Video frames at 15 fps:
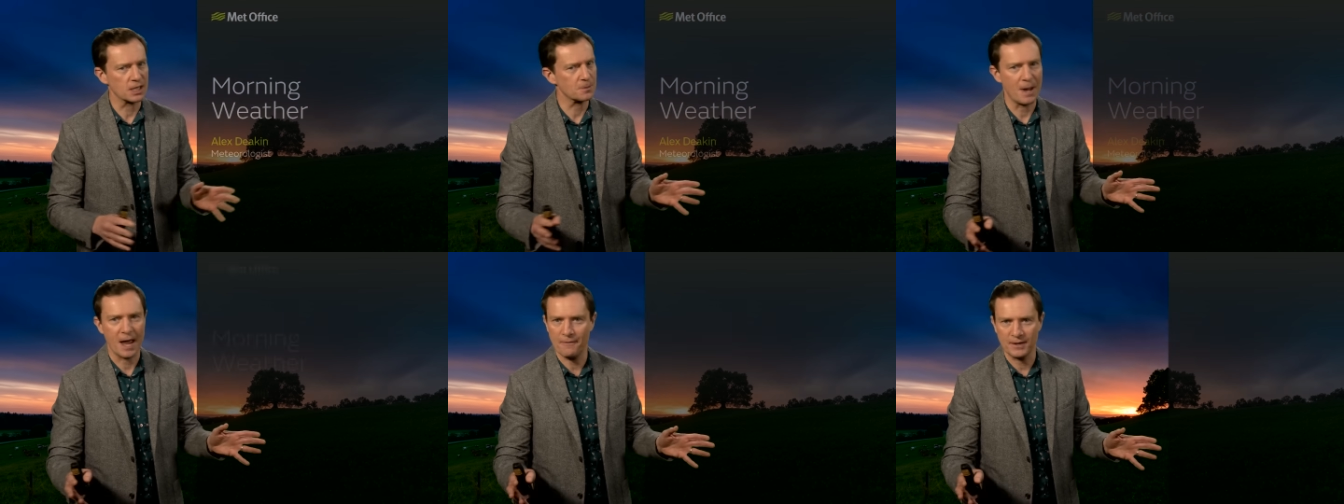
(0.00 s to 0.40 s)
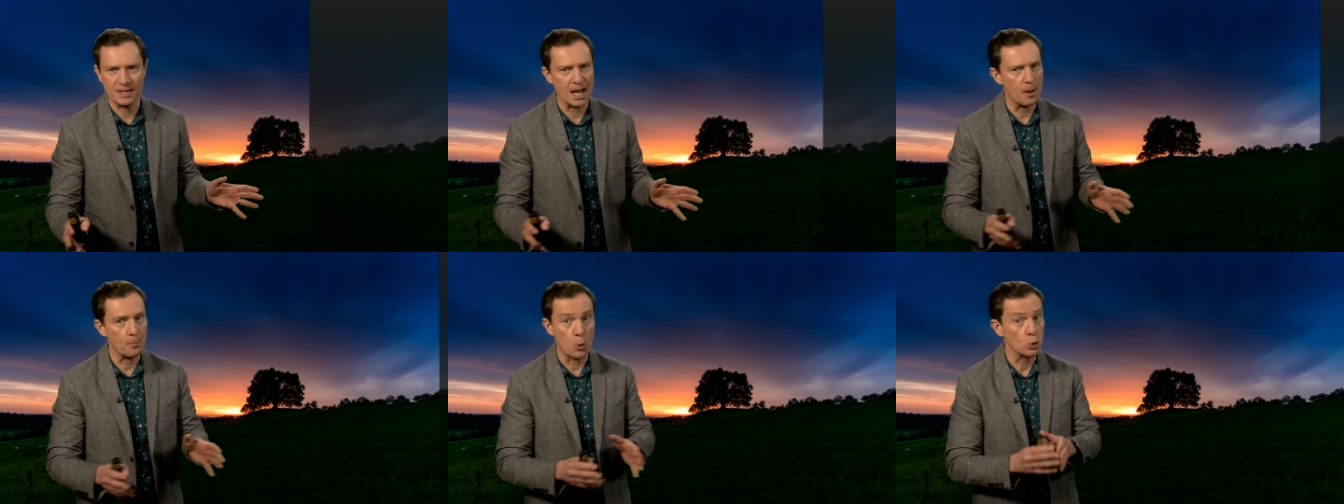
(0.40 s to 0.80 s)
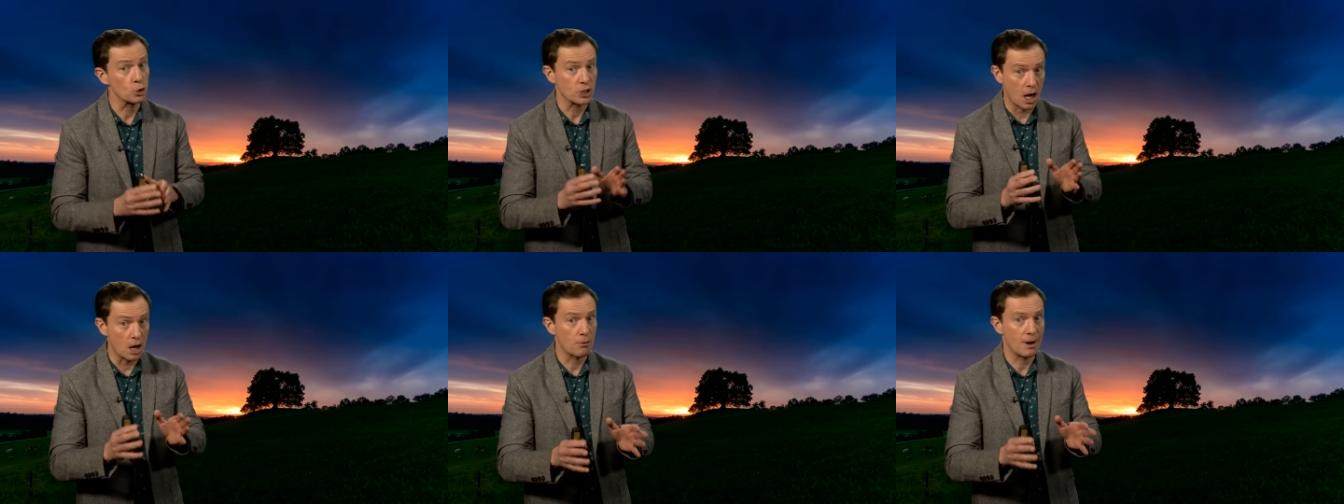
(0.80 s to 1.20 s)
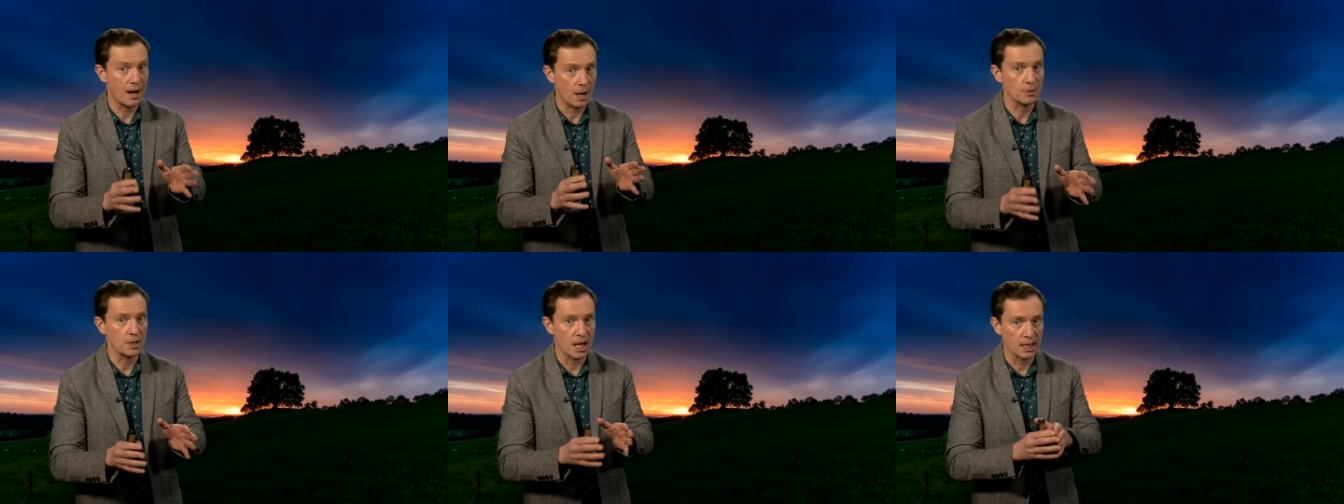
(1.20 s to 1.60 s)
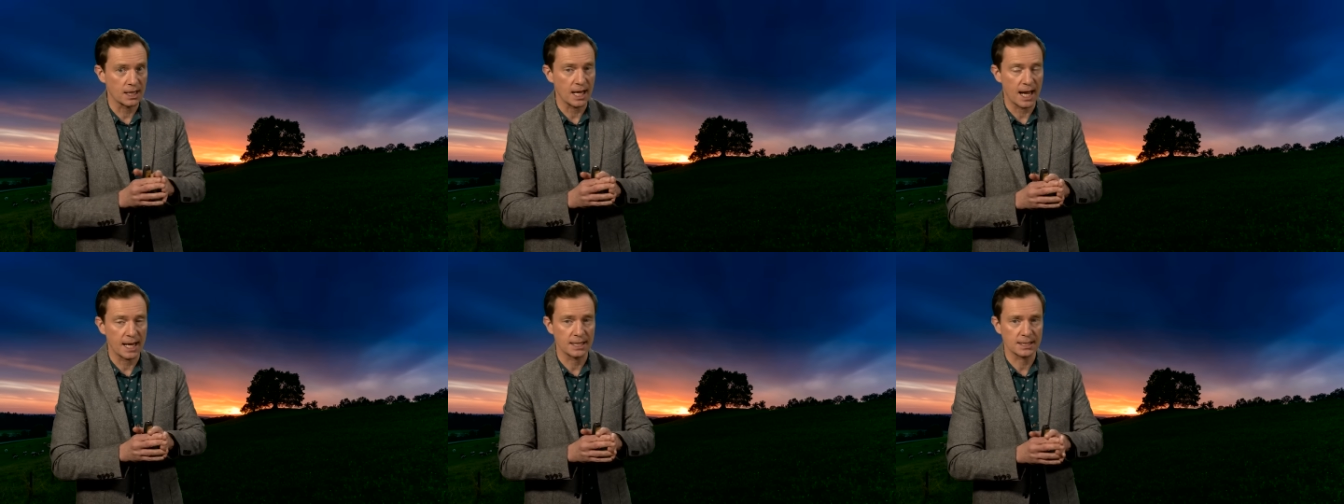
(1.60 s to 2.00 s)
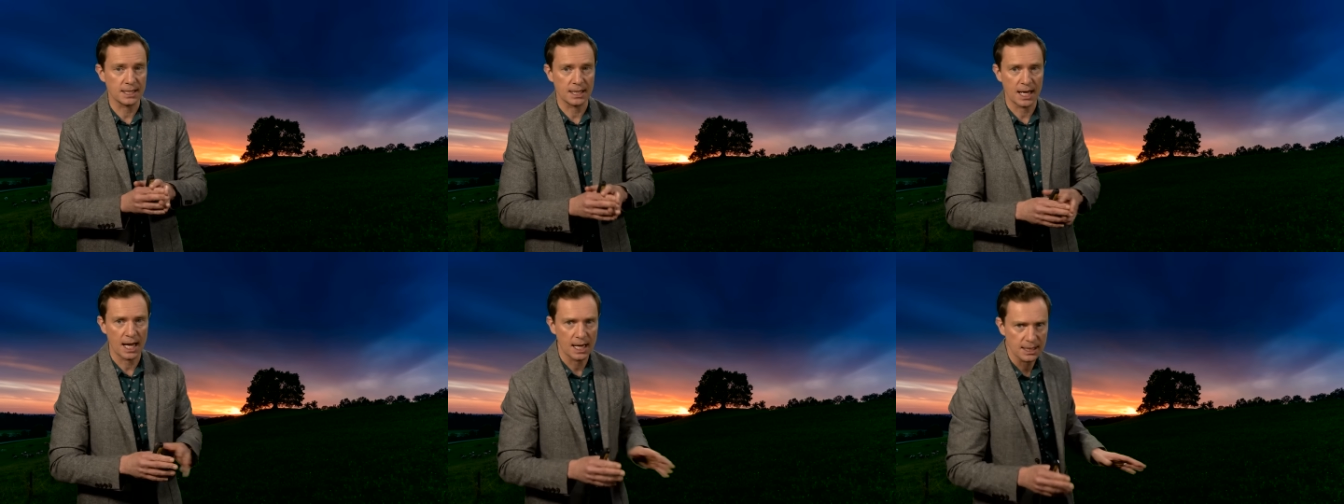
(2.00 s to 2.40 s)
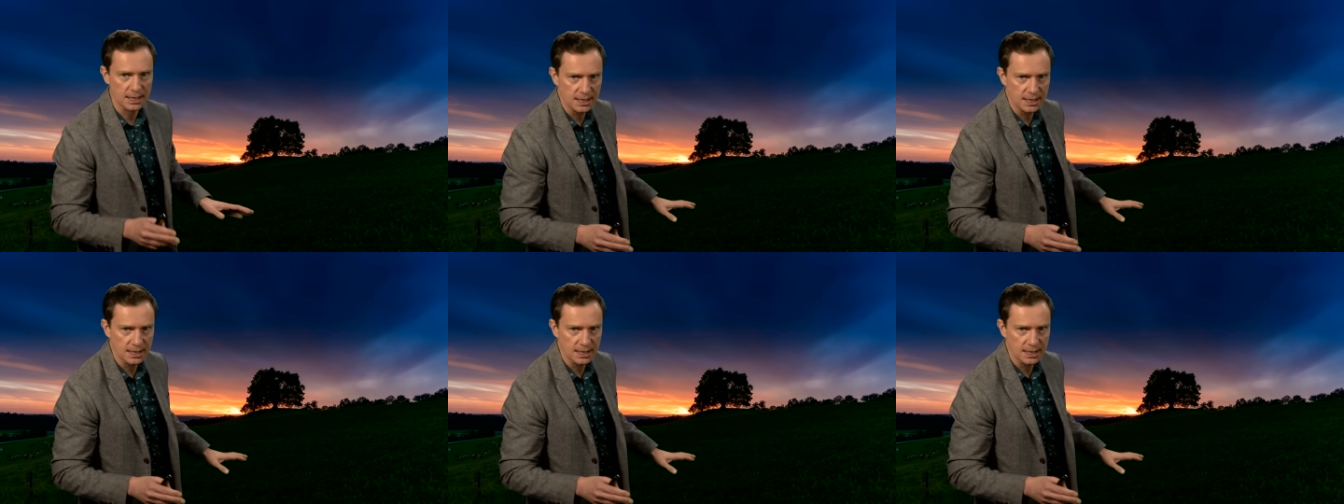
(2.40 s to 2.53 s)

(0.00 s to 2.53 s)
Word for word: Some heavy downpours around again today.